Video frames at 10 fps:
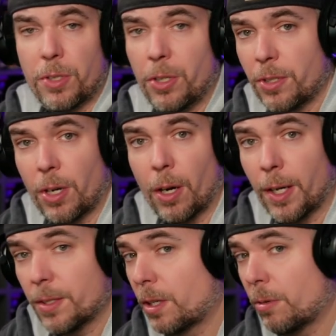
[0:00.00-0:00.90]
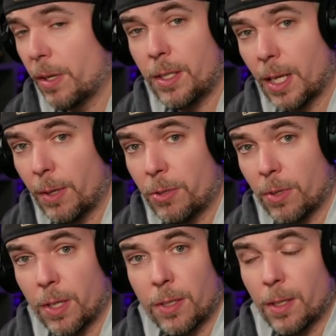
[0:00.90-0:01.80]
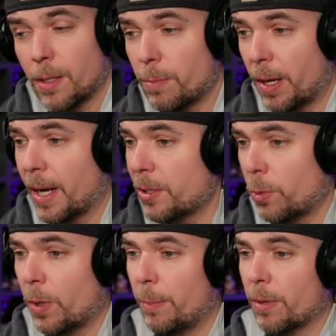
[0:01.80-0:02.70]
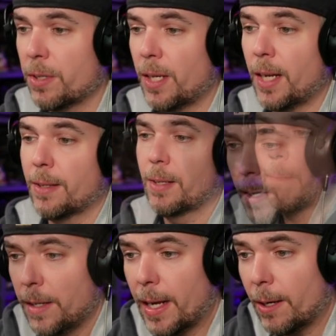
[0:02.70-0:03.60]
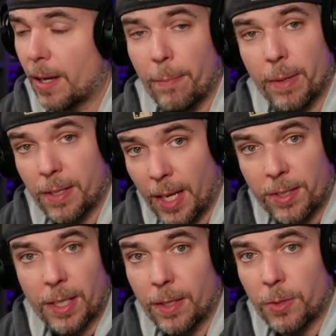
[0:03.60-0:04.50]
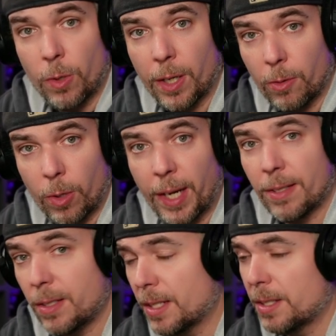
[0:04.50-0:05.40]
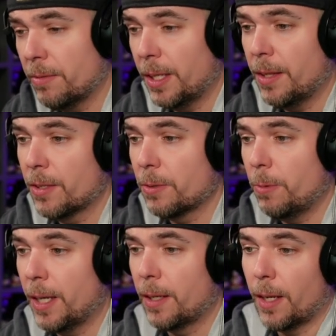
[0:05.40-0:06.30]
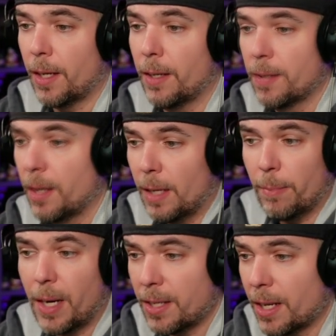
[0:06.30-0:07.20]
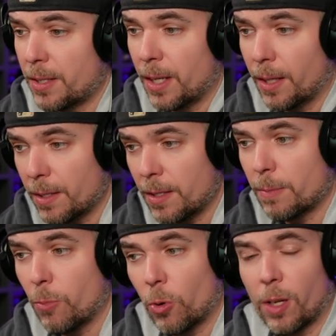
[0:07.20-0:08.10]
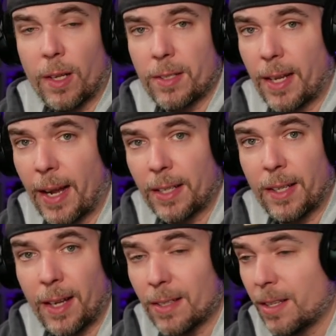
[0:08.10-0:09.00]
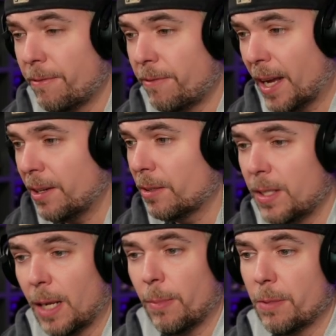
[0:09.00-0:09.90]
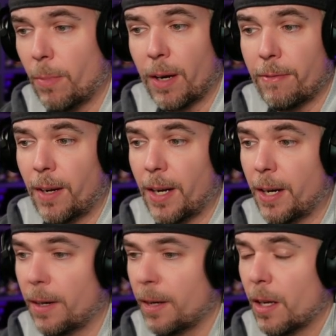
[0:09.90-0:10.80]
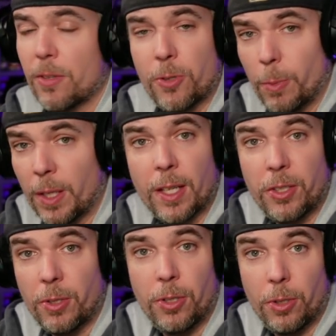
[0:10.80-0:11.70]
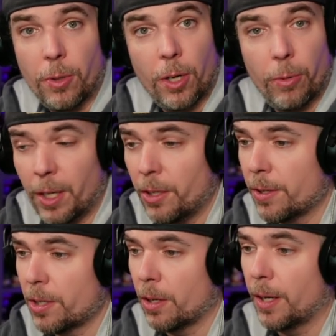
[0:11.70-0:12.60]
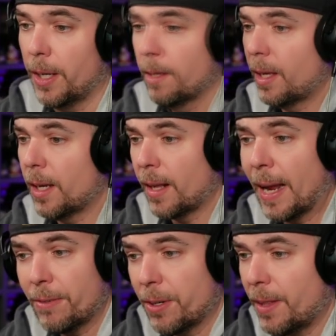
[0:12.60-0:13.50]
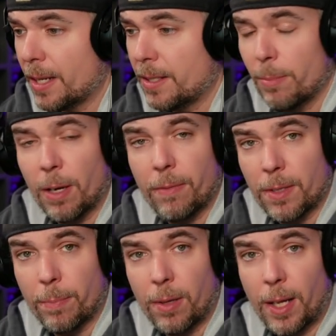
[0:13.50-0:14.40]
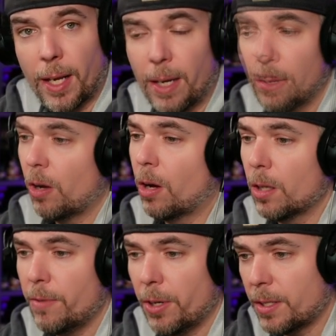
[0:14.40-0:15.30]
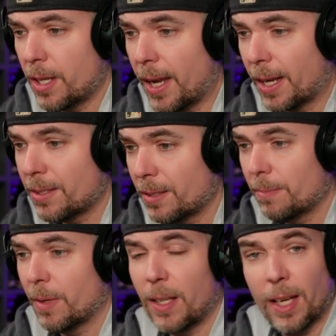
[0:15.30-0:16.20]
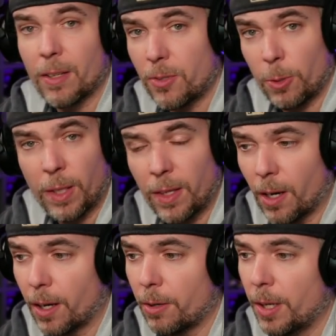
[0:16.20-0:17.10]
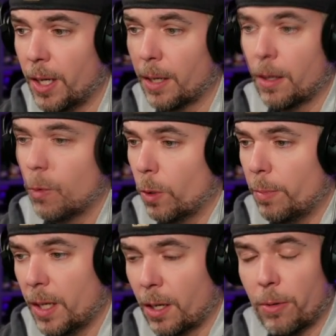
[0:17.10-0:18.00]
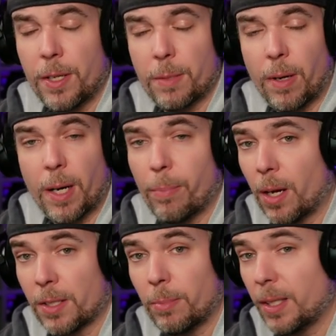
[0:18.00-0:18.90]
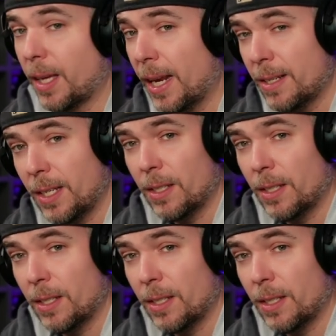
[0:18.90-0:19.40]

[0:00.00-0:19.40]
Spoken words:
your target's crit damage resistance by 20%. Now, I've been testing this one quite extensively this week, and in my testing, this is more or less acting as a final damage modifier, assuming that you do crit your target. And after that debuff is applied, all of your attacks, again assuming they are critting, will be increased by approximately 18 to